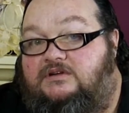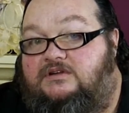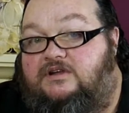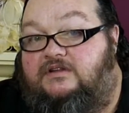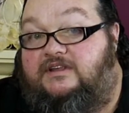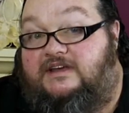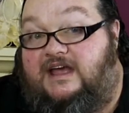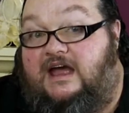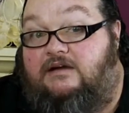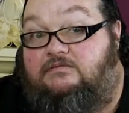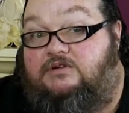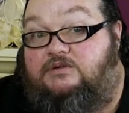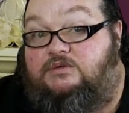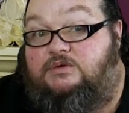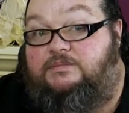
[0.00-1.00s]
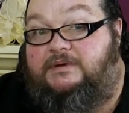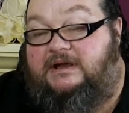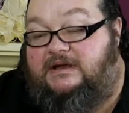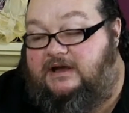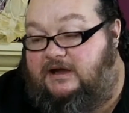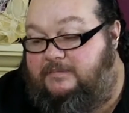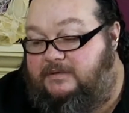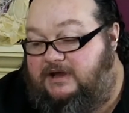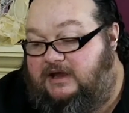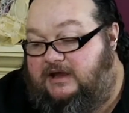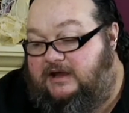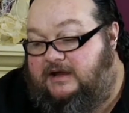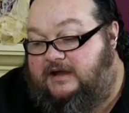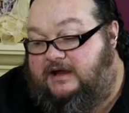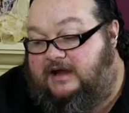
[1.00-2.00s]
that the camera will pick up.
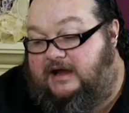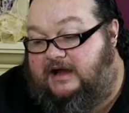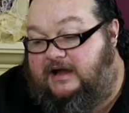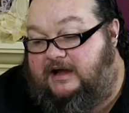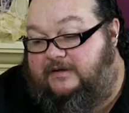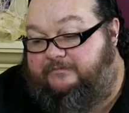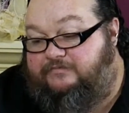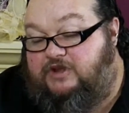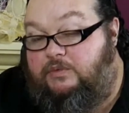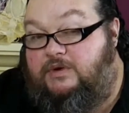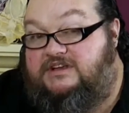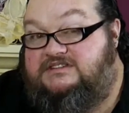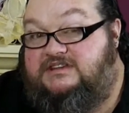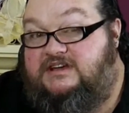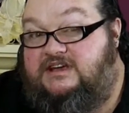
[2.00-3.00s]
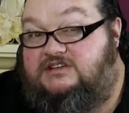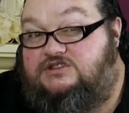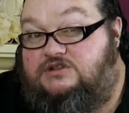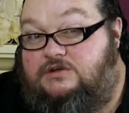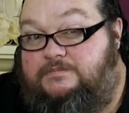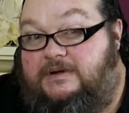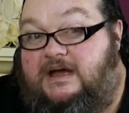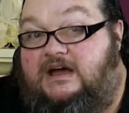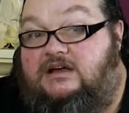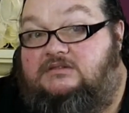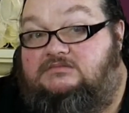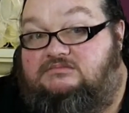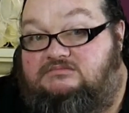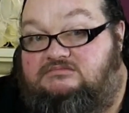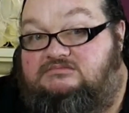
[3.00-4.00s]
Once they get to
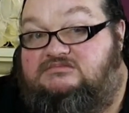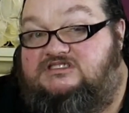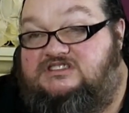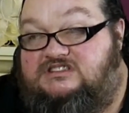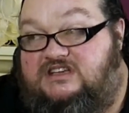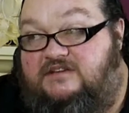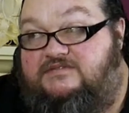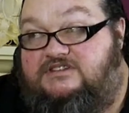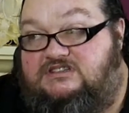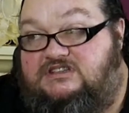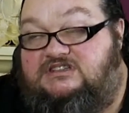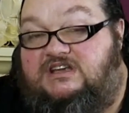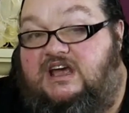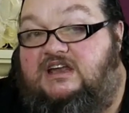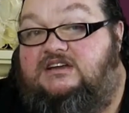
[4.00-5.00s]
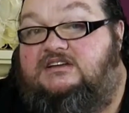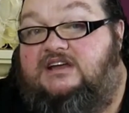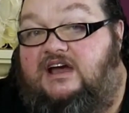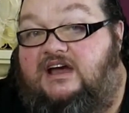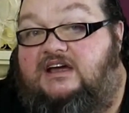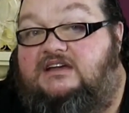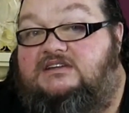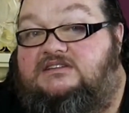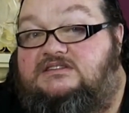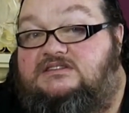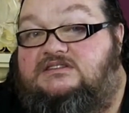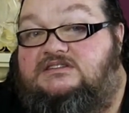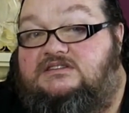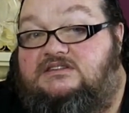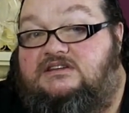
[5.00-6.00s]
about 7 to 10
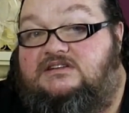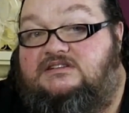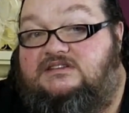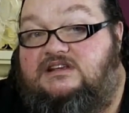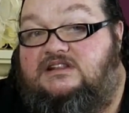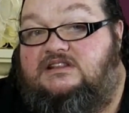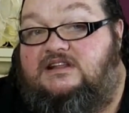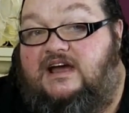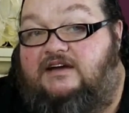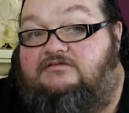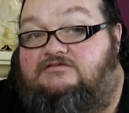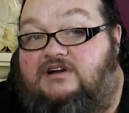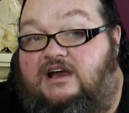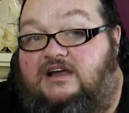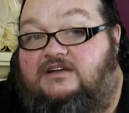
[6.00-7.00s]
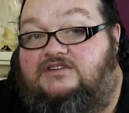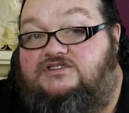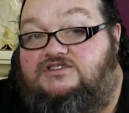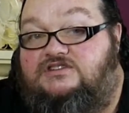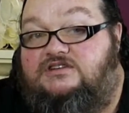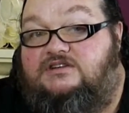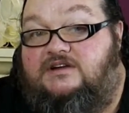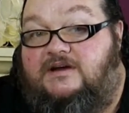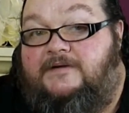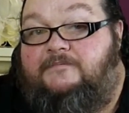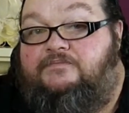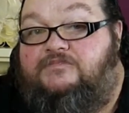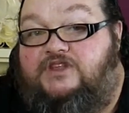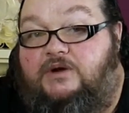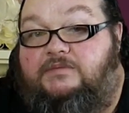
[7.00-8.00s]
days, it's in that range that
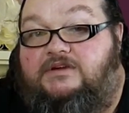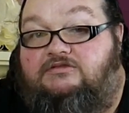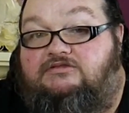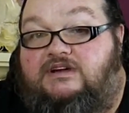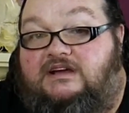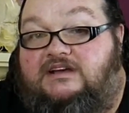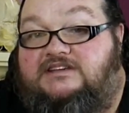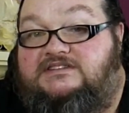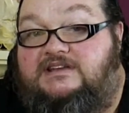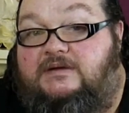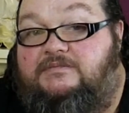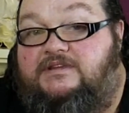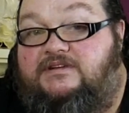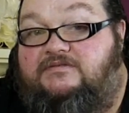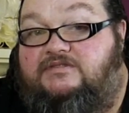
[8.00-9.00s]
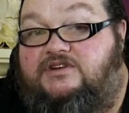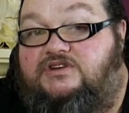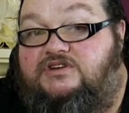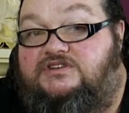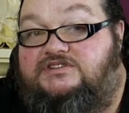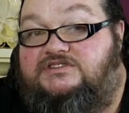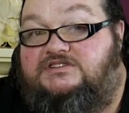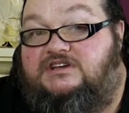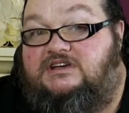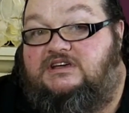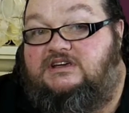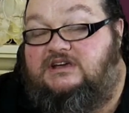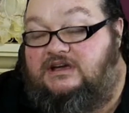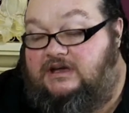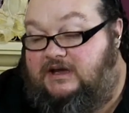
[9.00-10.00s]
there'll be really something for you to
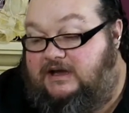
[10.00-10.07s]
see.